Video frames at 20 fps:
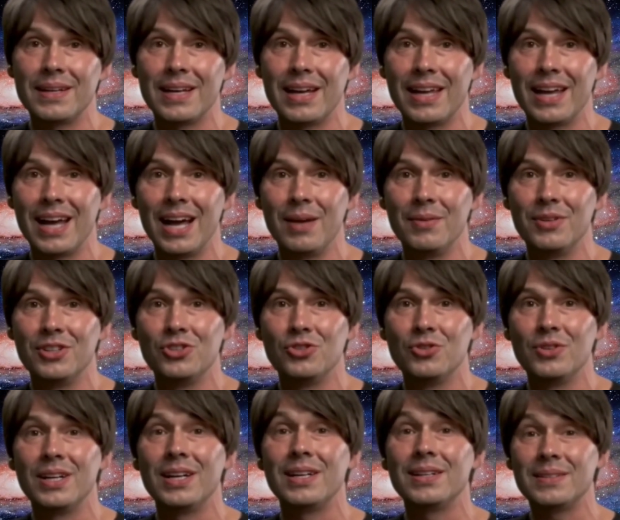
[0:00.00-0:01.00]
in
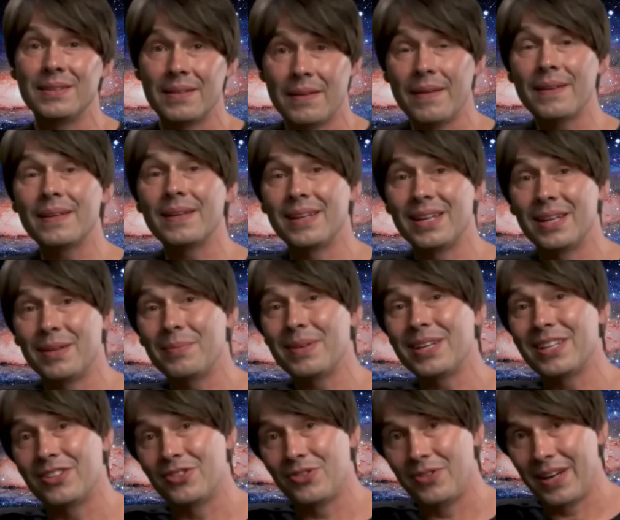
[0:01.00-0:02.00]
chemistry, in
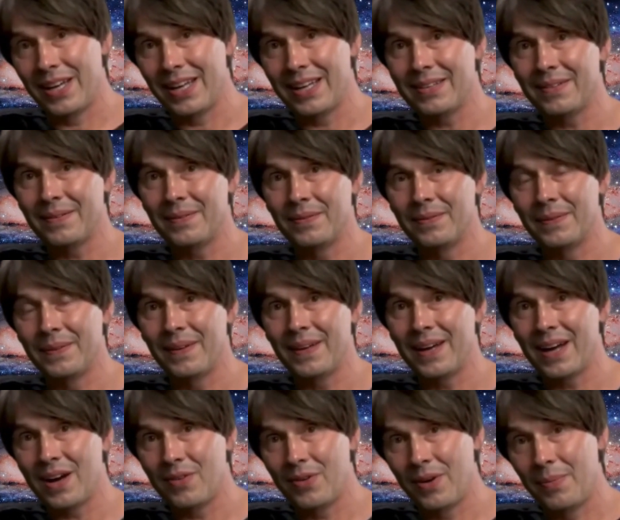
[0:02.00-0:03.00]
mystery,
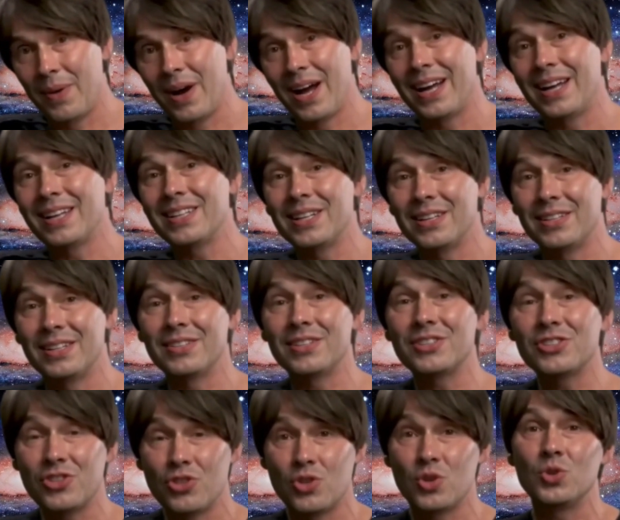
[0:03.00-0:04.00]
a reminder that the
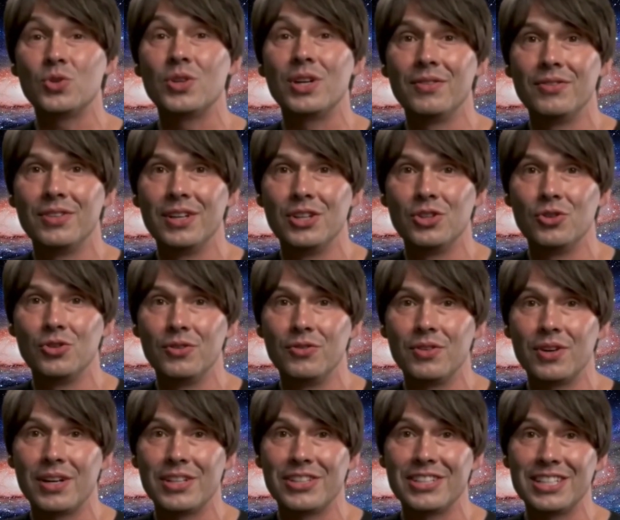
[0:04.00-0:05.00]
story of the
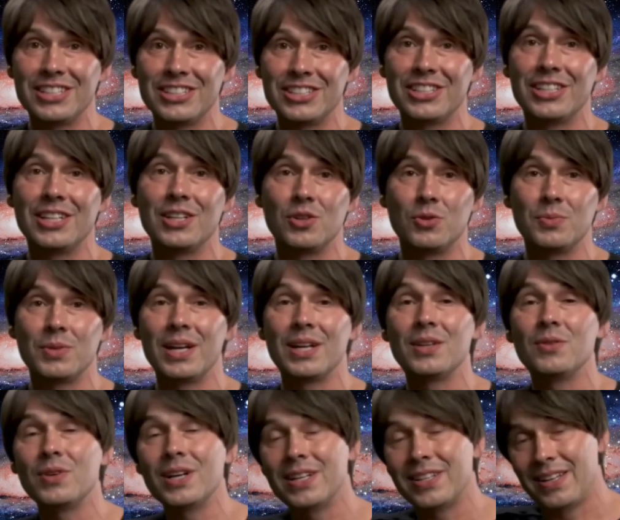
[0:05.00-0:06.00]
universe is still
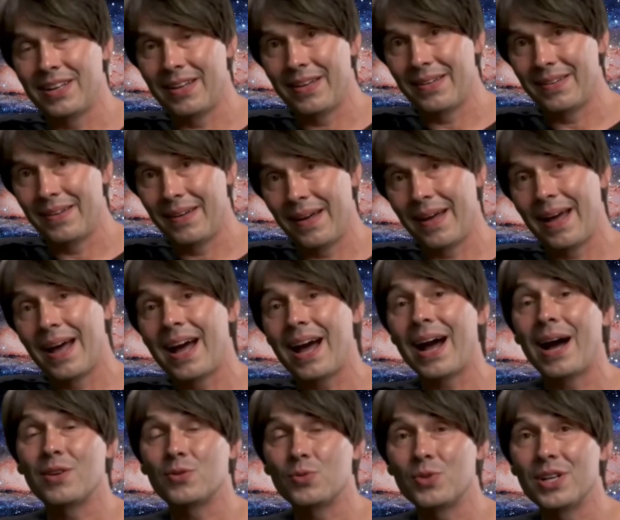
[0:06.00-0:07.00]
being written.
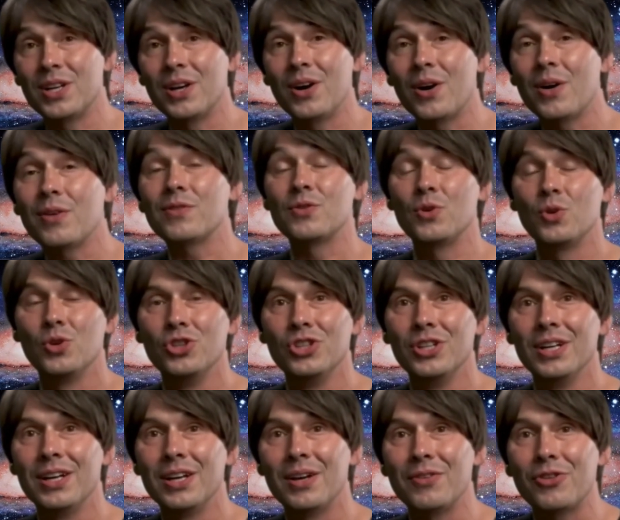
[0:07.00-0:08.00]
And we are
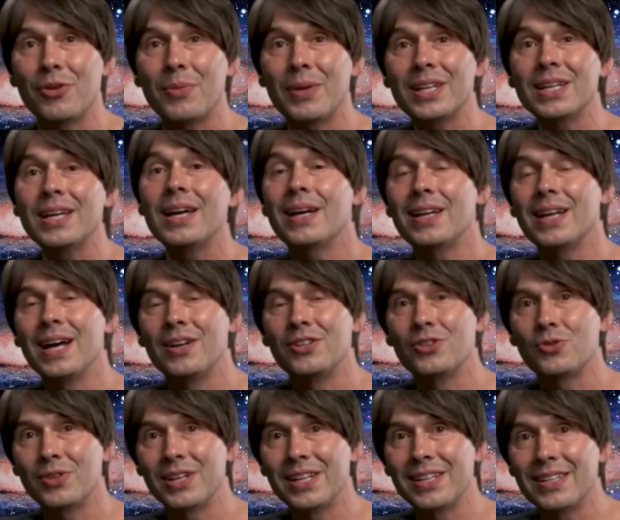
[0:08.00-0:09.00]
fortunate enough to be here now
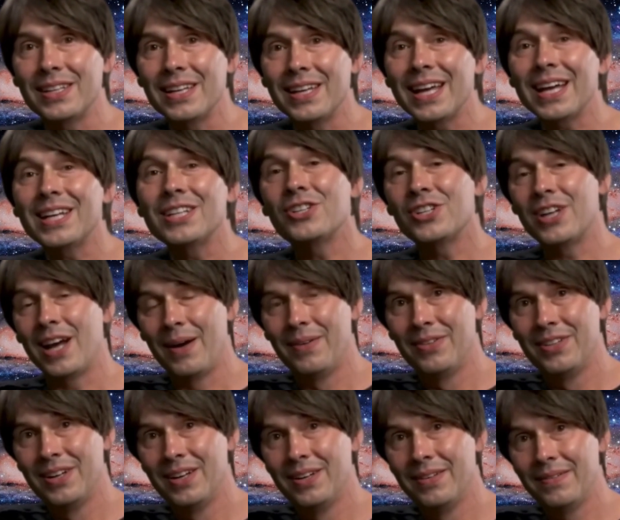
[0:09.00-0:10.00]
to read the next
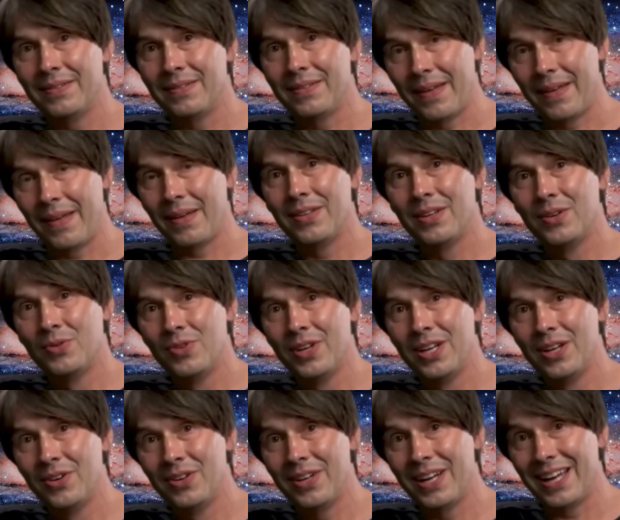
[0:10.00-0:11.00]
chapter. The
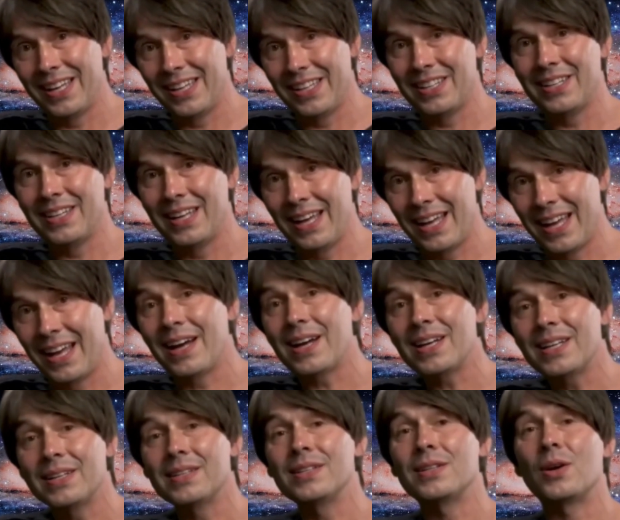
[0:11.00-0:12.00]
real lesson
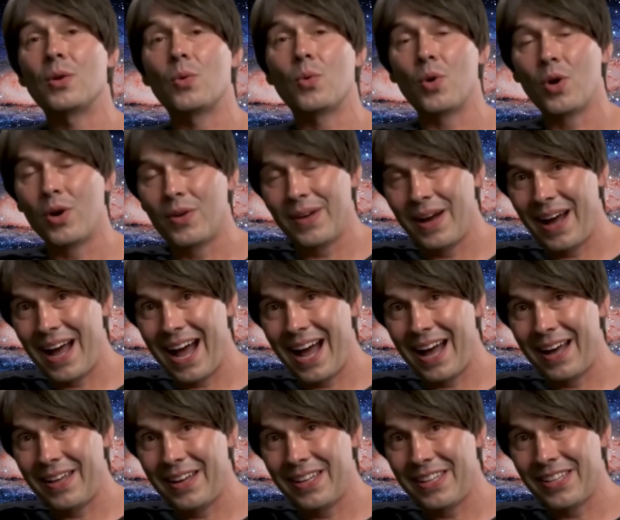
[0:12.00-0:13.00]
here, the one that
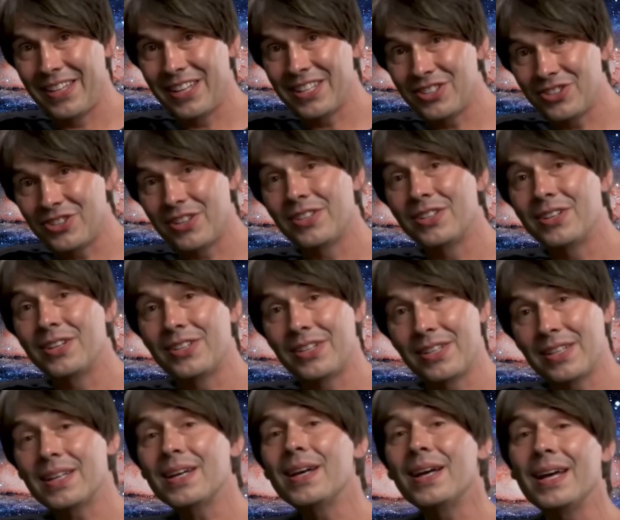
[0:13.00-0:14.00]
Atlas teaches
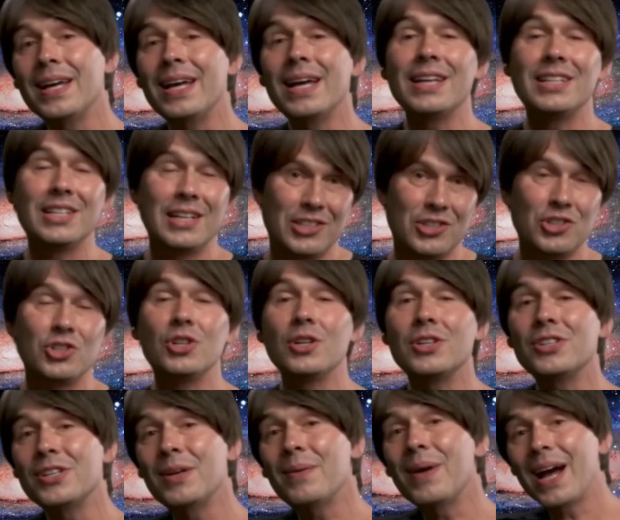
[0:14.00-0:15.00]
us, isn't
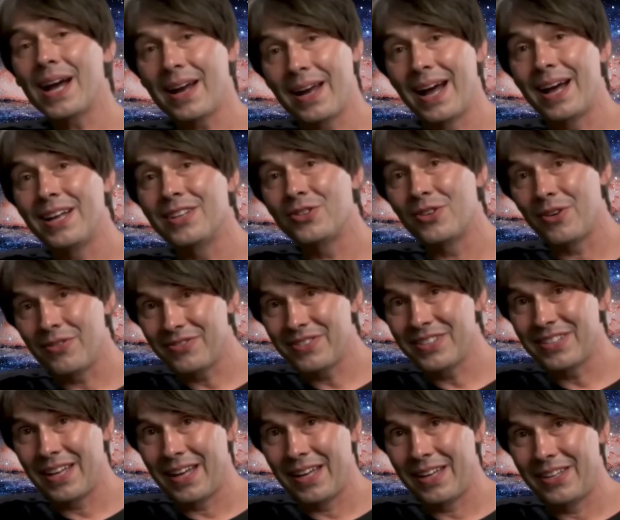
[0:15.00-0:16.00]
just about
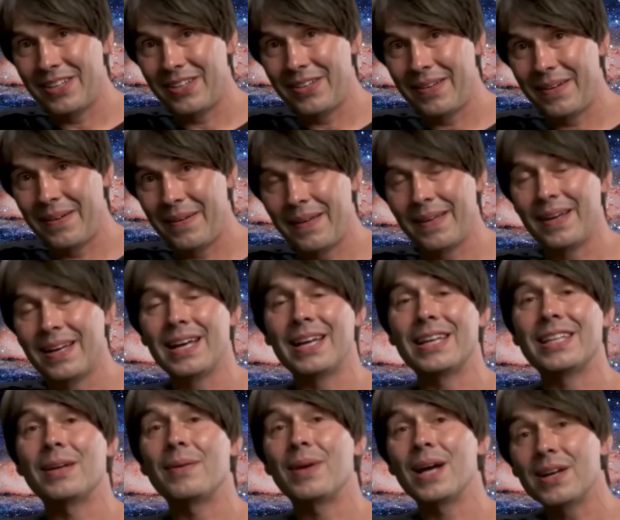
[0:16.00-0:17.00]
astrophysics,
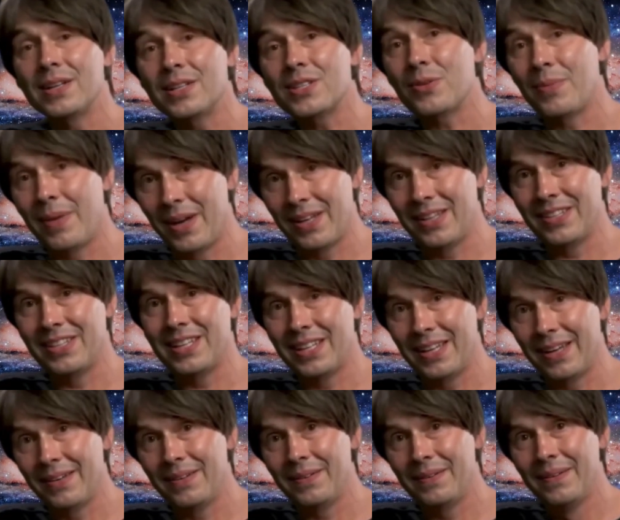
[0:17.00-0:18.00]
it's about
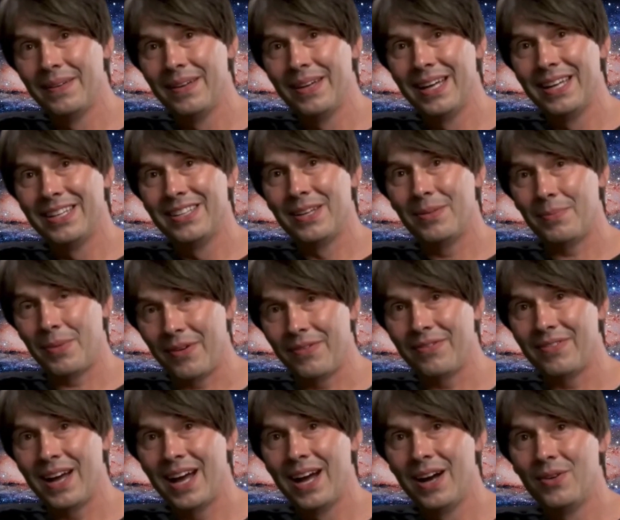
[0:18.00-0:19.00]
humility. It's the
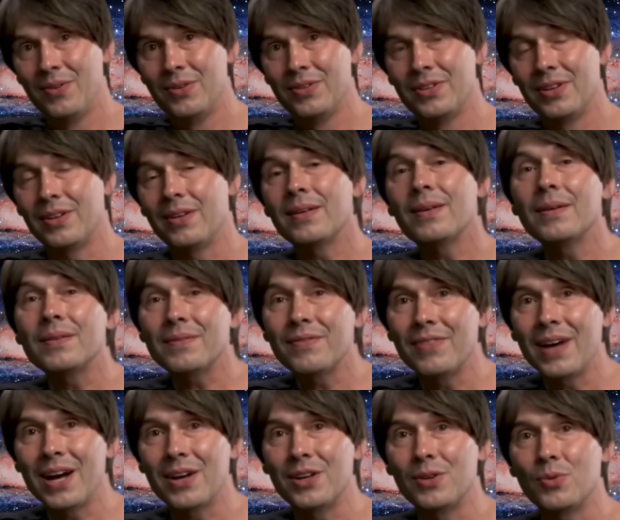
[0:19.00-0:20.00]
profound,
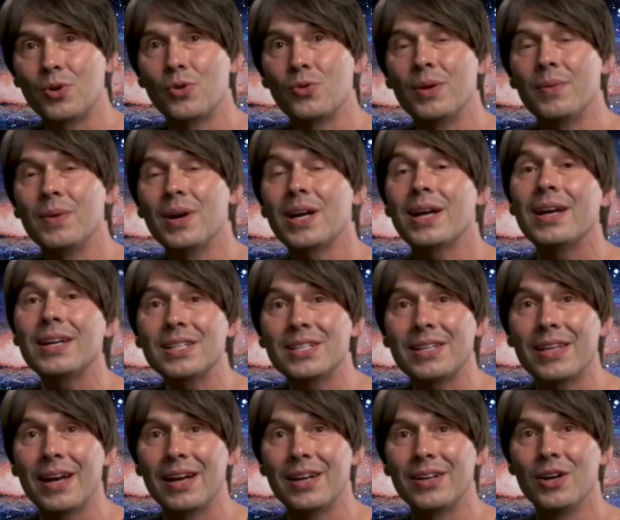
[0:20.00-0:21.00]
valuable reminder
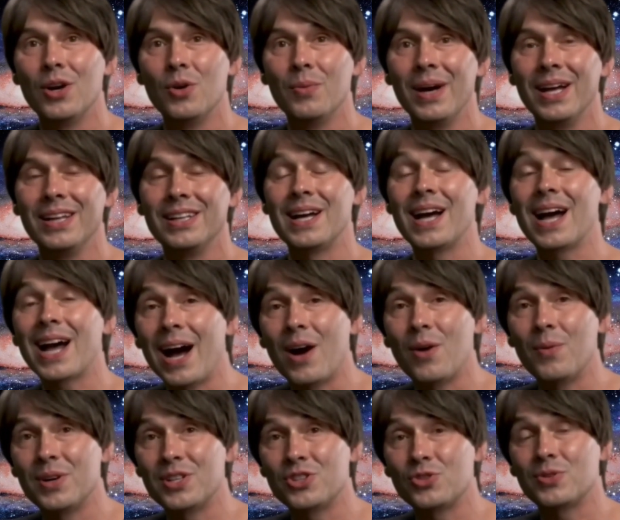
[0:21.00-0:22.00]
that no matter how
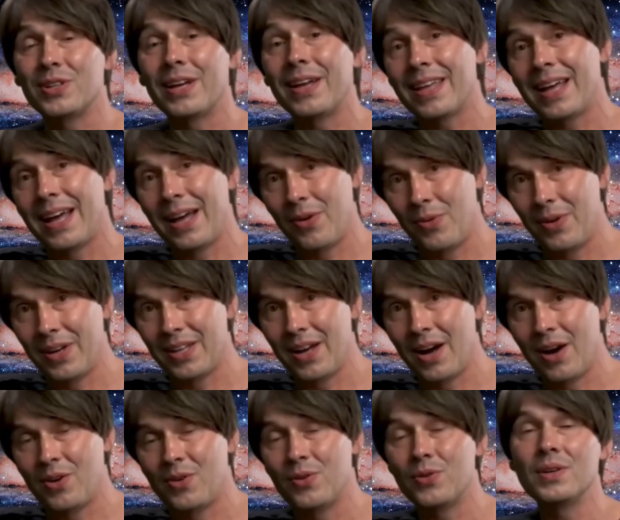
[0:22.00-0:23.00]
much we think we
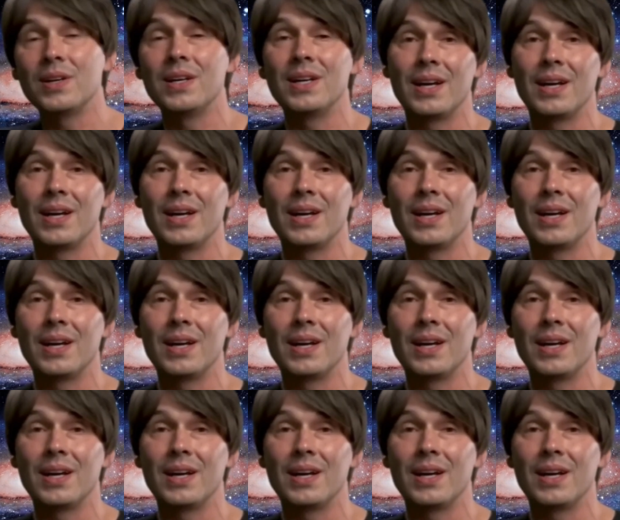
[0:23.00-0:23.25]
know,